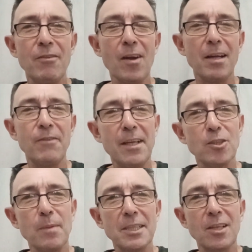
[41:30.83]
If you like the
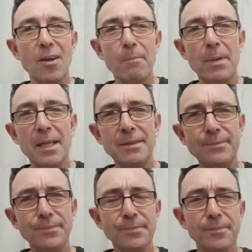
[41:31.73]
video, smash the like
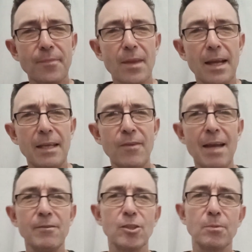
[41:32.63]
button.
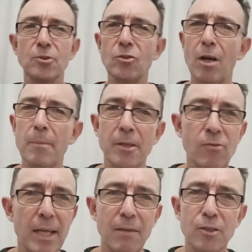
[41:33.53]
If you haven't subscribed, it'd be
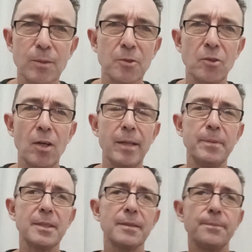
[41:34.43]
great if you
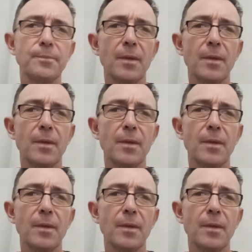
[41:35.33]
subscribed.